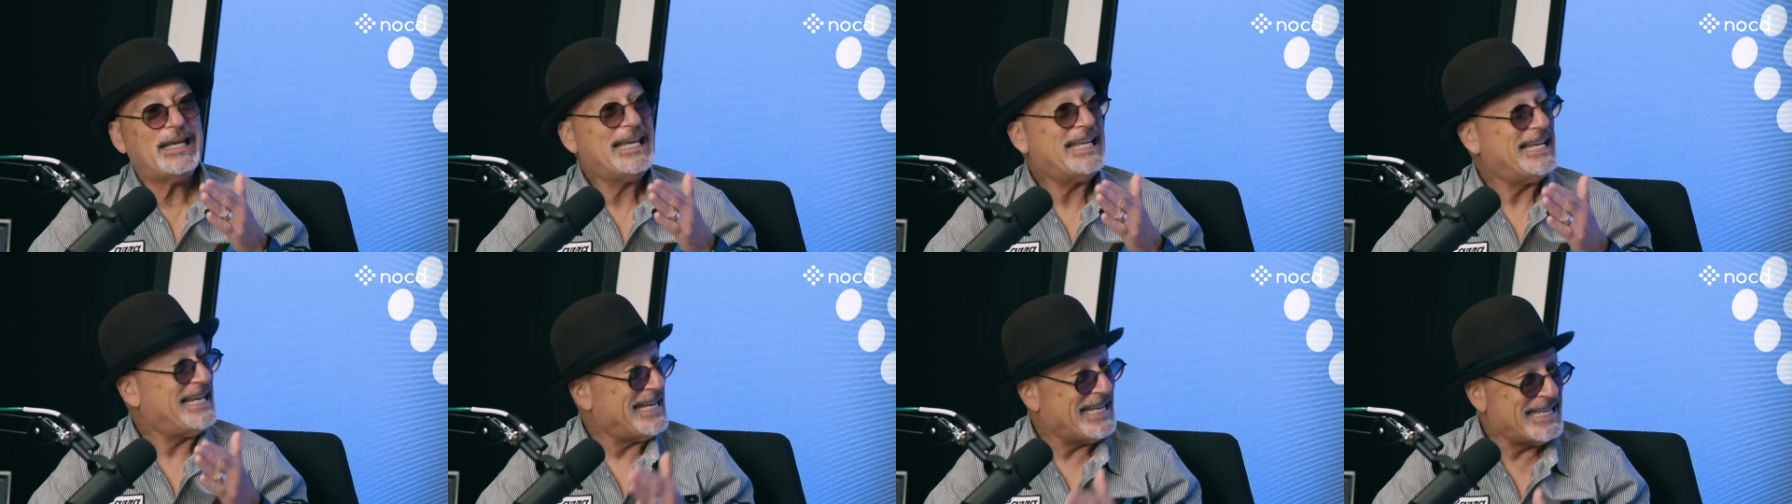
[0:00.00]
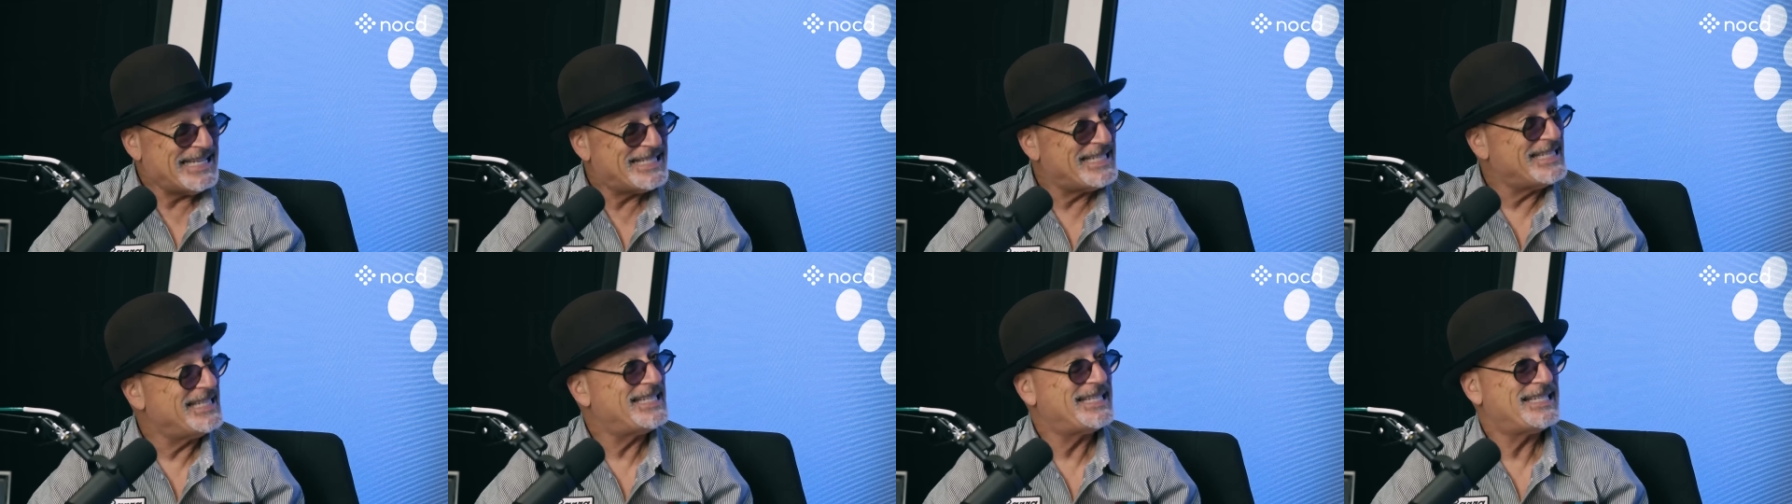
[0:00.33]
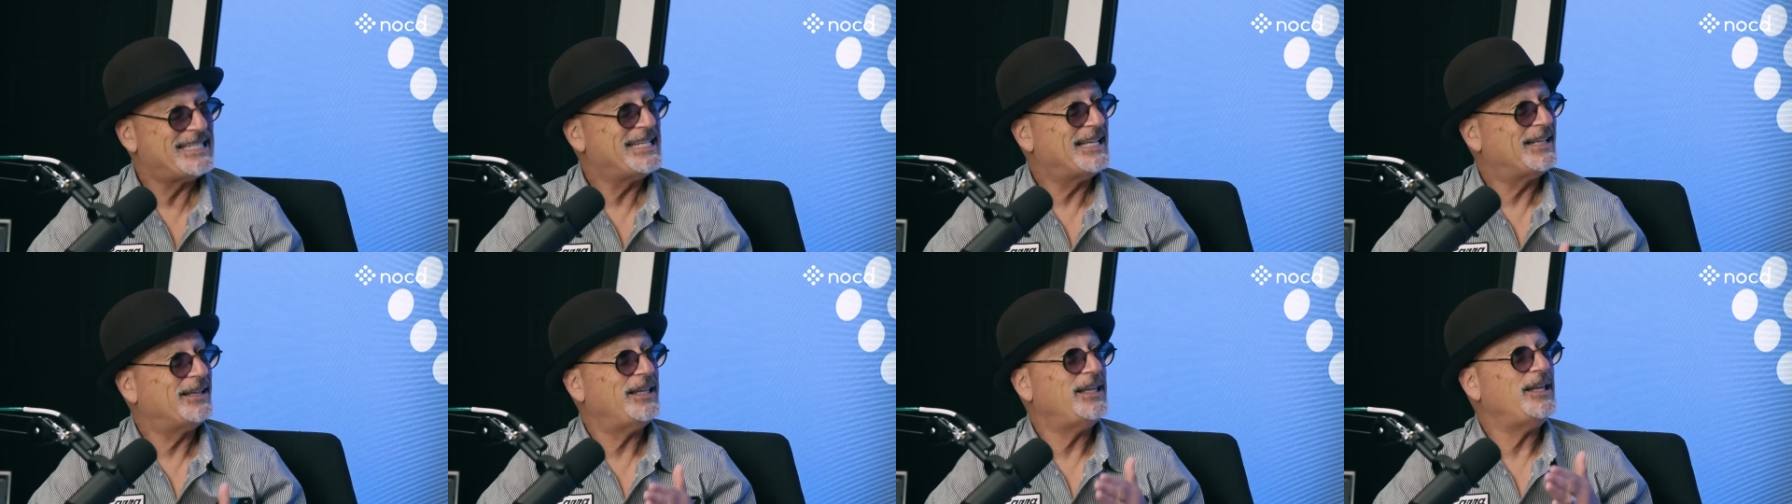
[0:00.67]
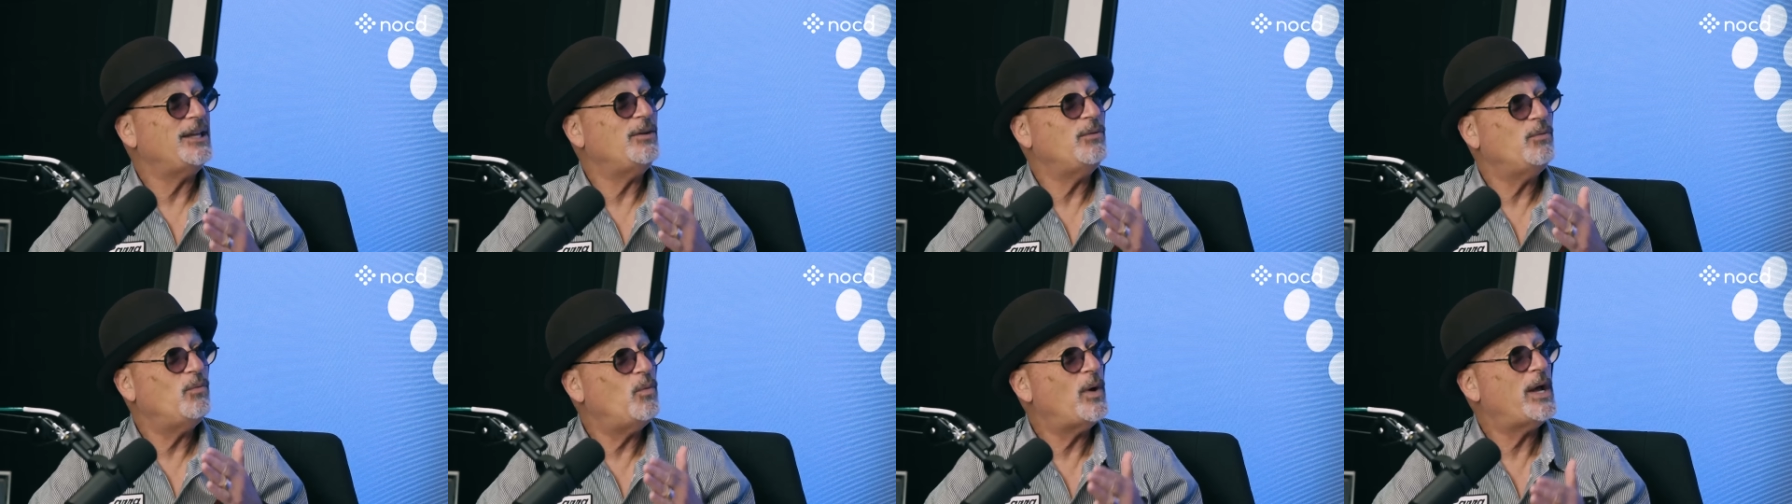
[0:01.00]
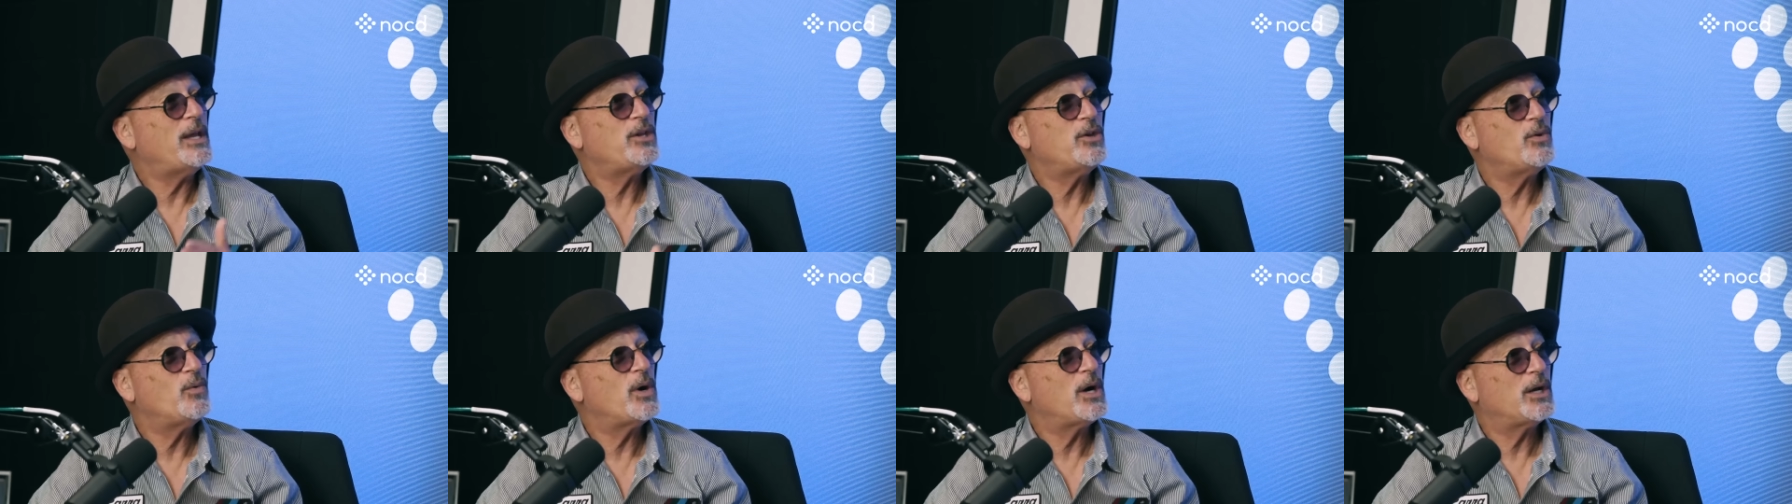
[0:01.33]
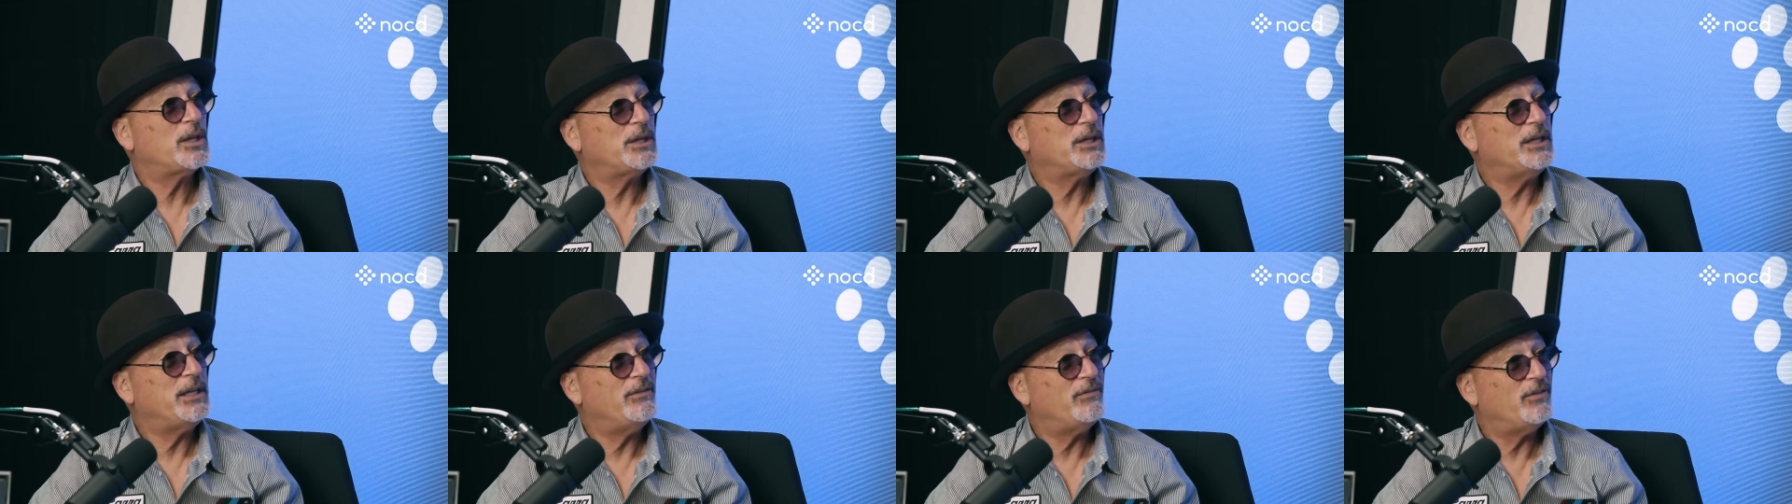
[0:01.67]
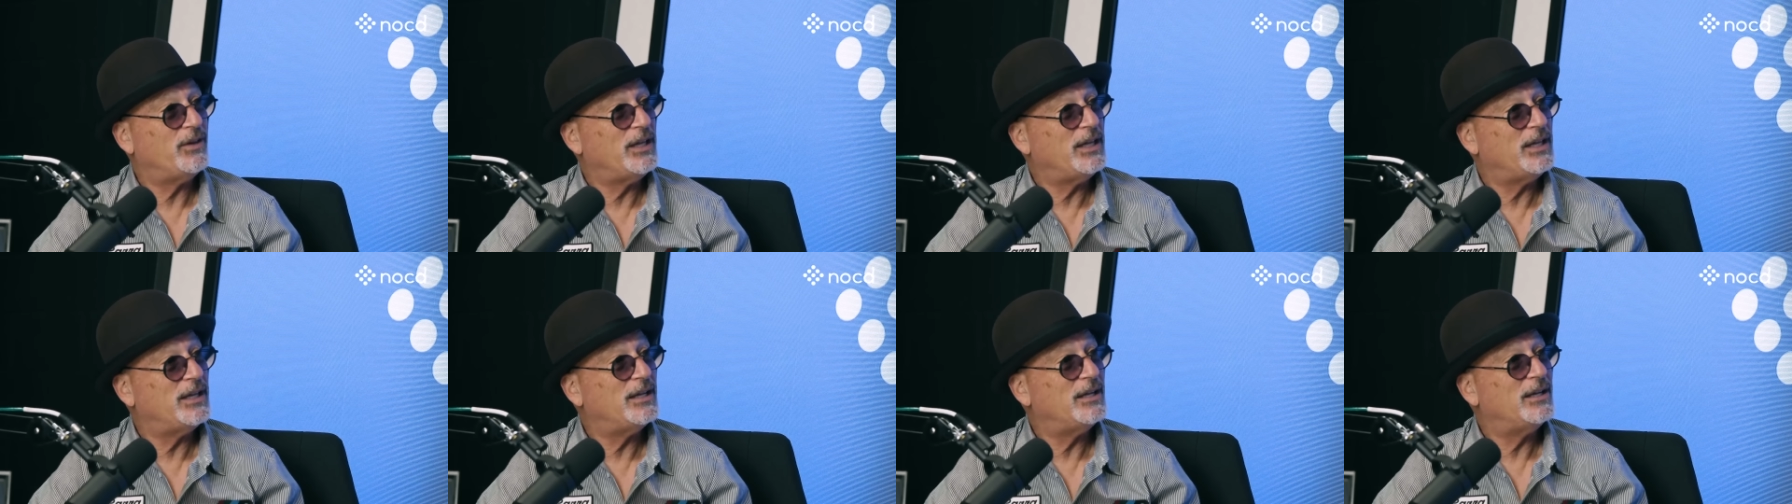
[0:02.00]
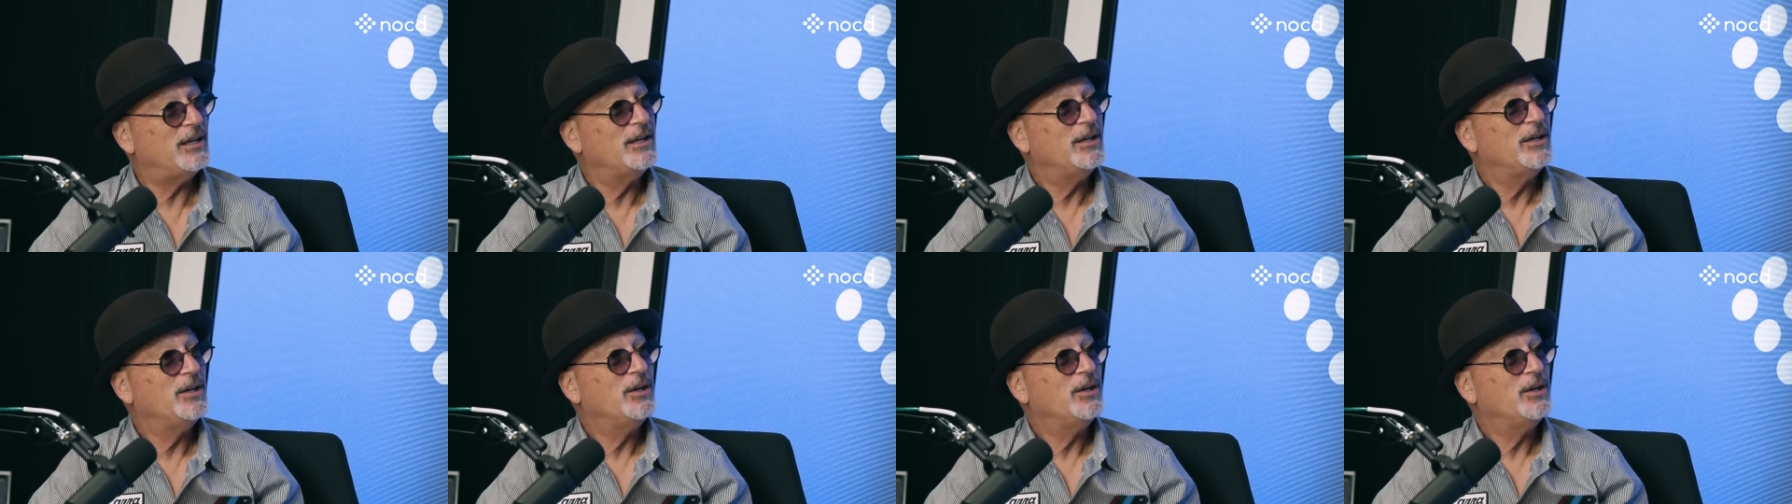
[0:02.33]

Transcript: it isn't silly when you are living it,